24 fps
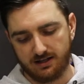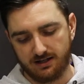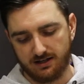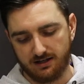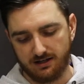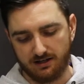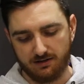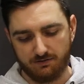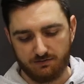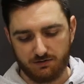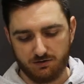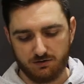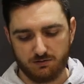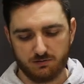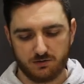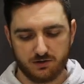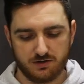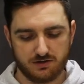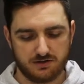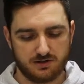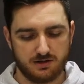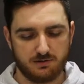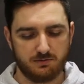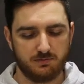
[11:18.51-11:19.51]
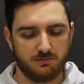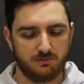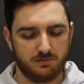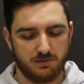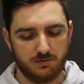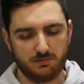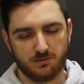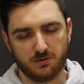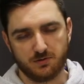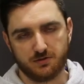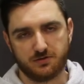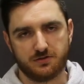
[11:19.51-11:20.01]
if you want some
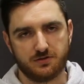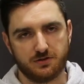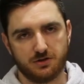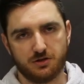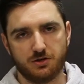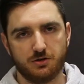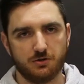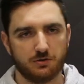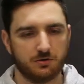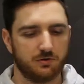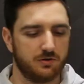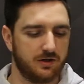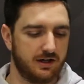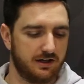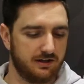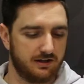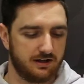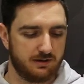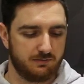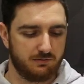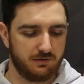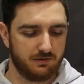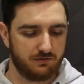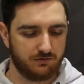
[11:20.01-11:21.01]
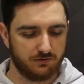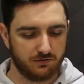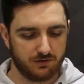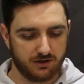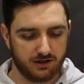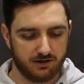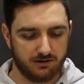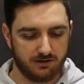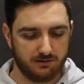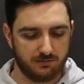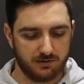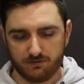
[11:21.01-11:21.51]
bit more secure around that midfoot
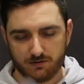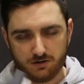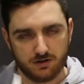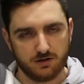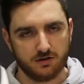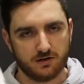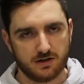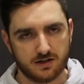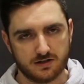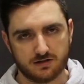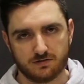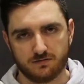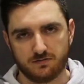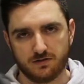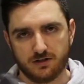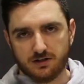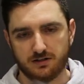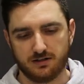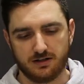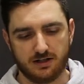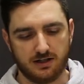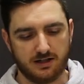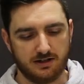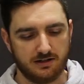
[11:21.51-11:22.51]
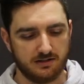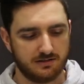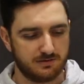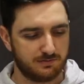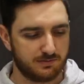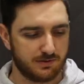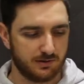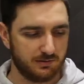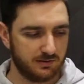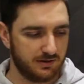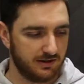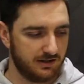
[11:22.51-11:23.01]
area. But very nice fit.
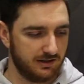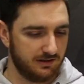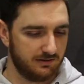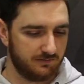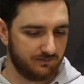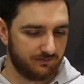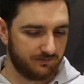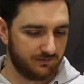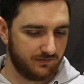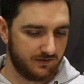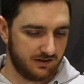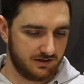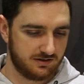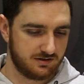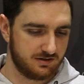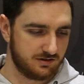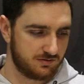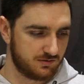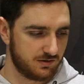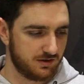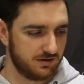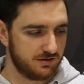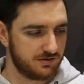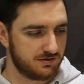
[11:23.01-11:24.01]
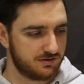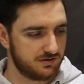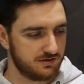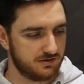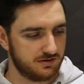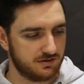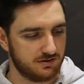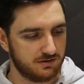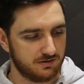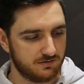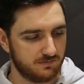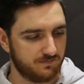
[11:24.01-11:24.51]
This as well as
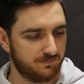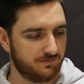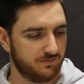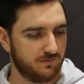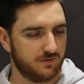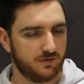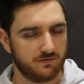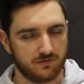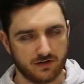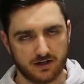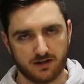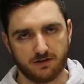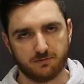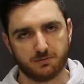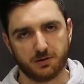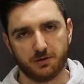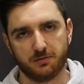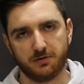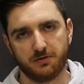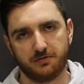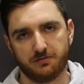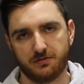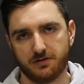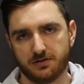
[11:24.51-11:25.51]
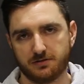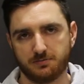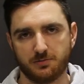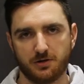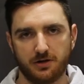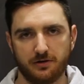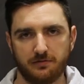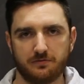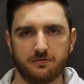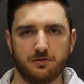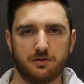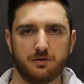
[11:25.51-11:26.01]
the Ravenna probably fits
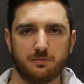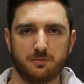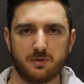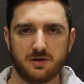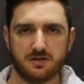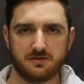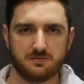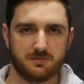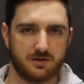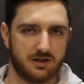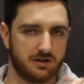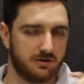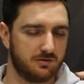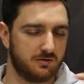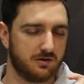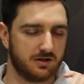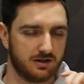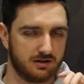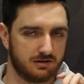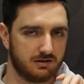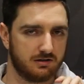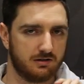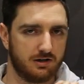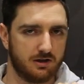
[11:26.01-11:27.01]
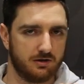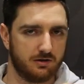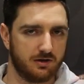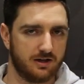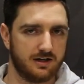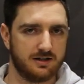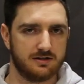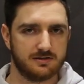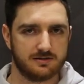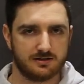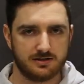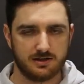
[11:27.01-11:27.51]
my foot the best, being quite a low
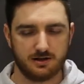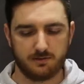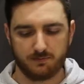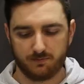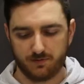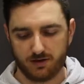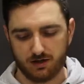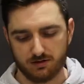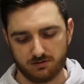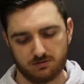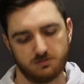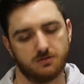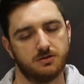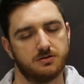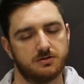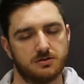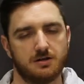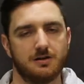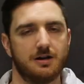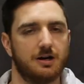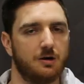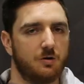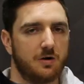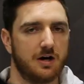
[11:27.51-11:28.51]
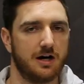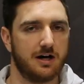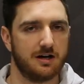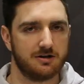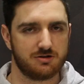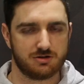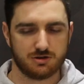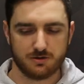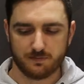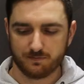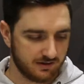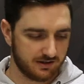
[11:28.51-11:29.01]
instep as well as a low
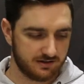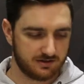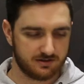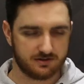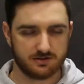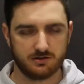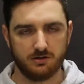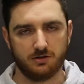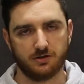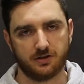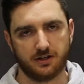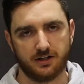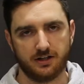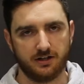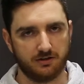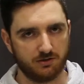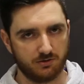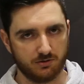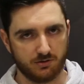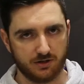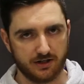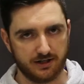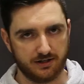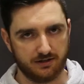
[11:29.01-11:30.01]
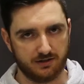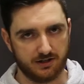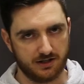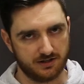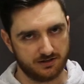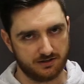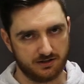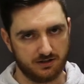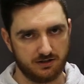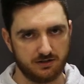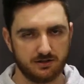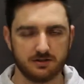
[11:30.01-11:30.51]
arch. They just lock it in quite
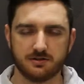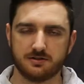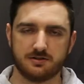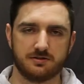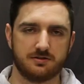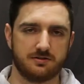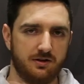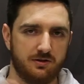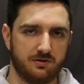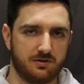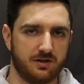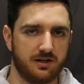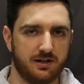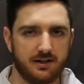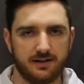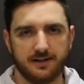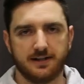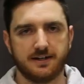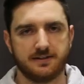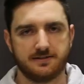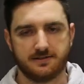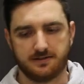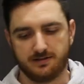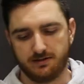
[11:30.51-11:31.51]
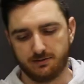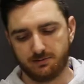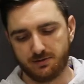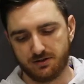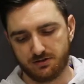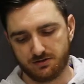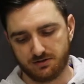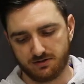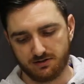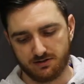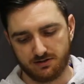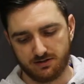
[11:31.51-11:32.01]
nicely, and you're not getting that
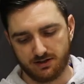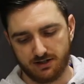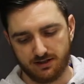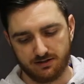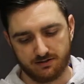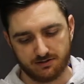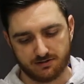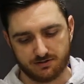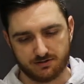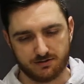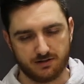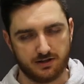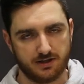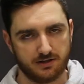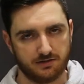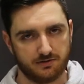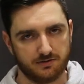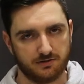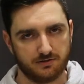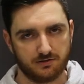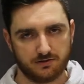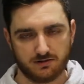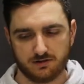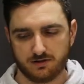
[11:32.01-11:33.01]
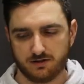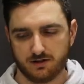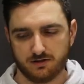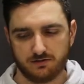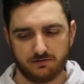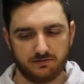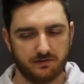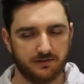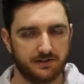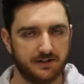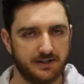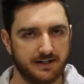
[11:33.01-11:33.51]
slippage to either side or kind
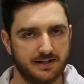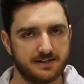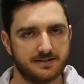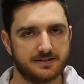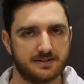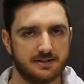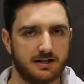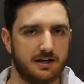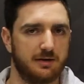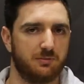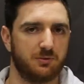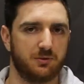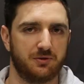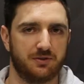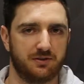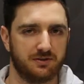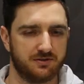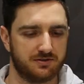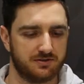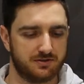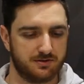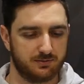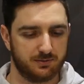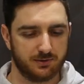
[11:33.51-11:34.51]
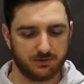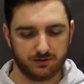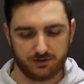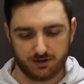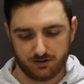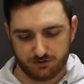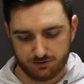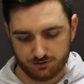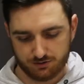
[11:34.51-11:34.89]
of feeling unstable in a stability